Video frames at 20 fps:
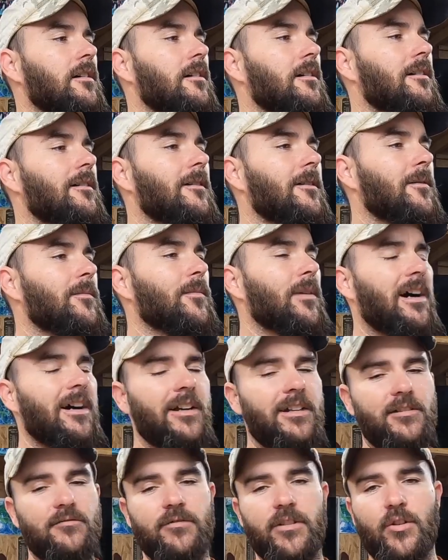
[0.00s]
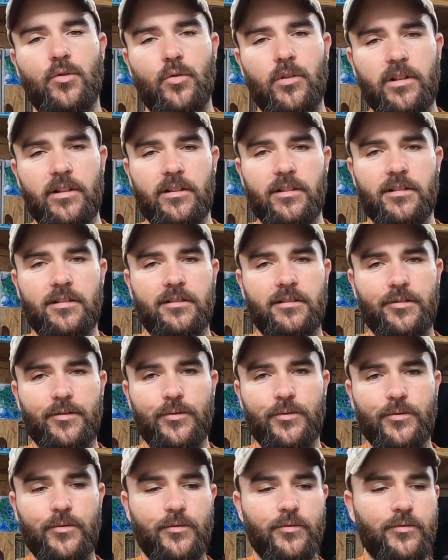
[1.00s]
Um, I had a request
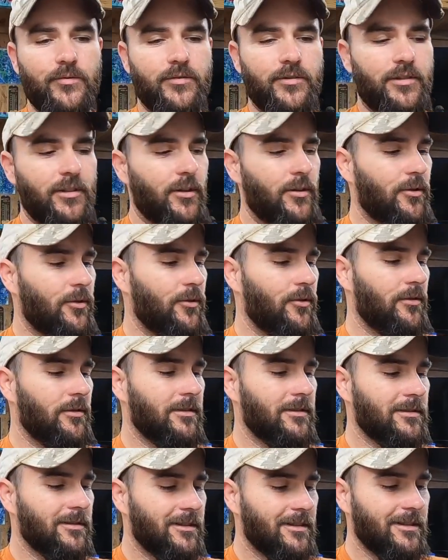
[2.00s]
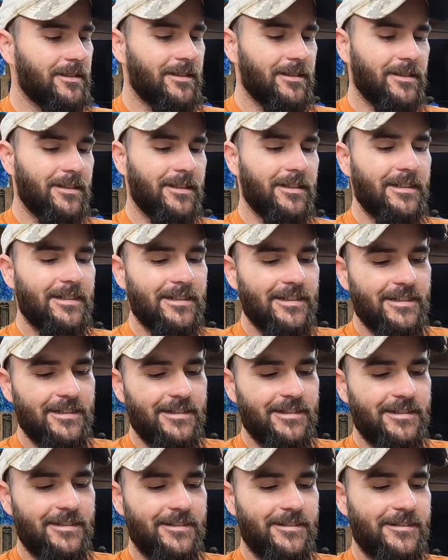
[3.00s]
to show,
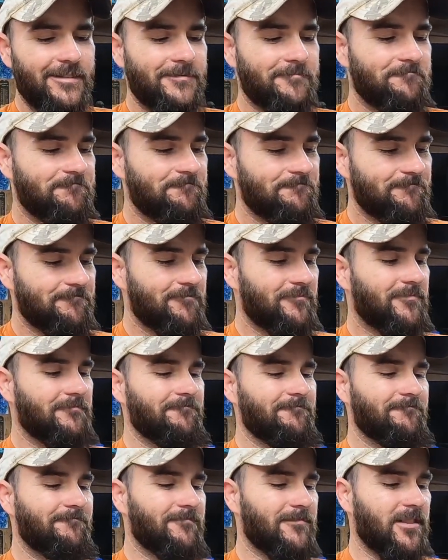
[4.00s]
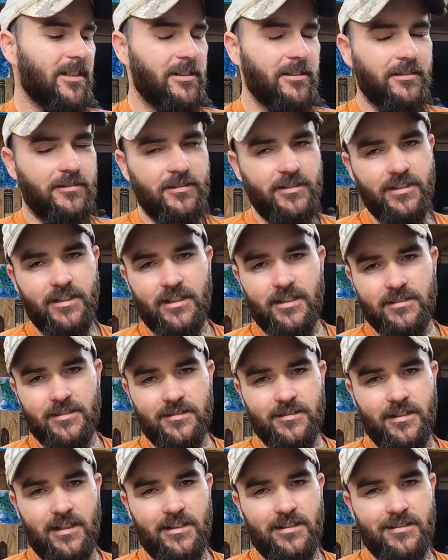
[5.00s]
uh, technically
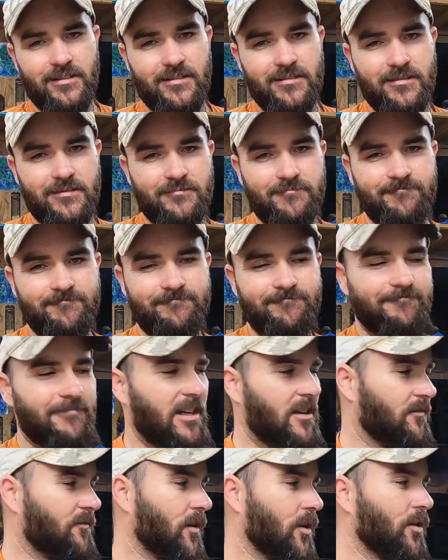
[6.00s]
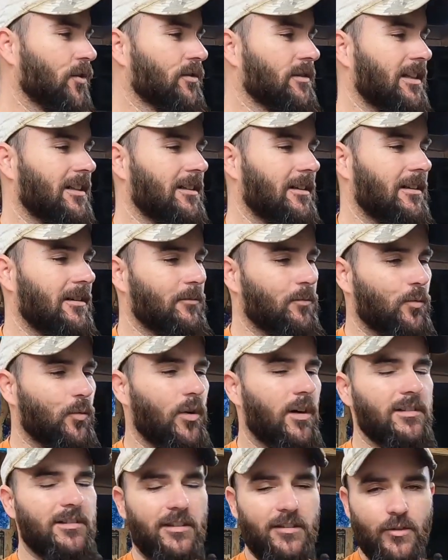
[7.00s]
I, I, at first I
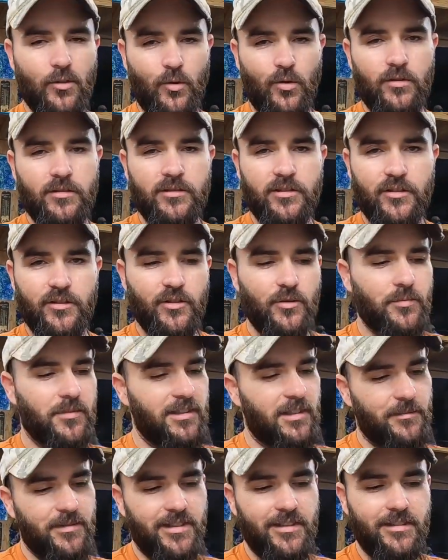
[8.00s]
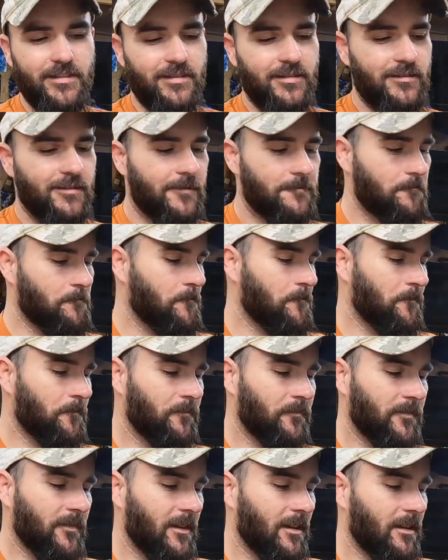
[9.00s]
wasn't going to, but I mean, it's,
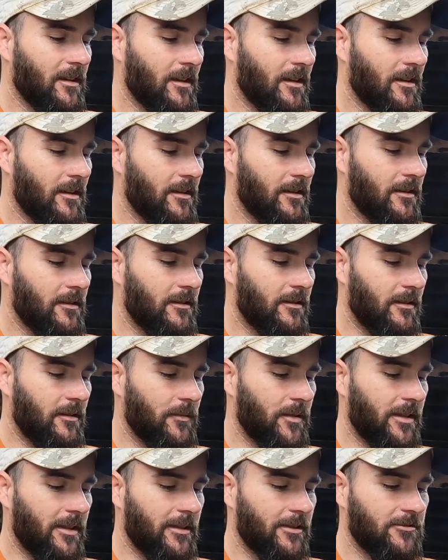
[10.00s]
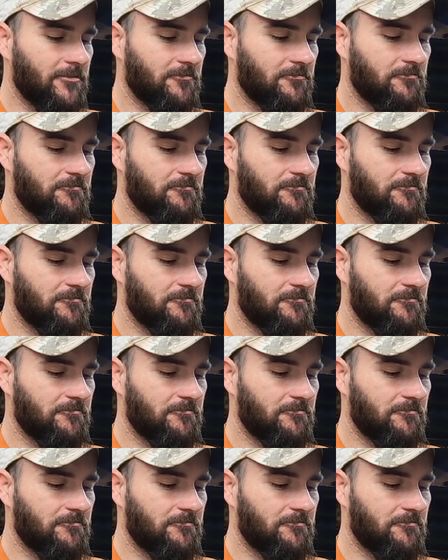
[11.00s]
I mean,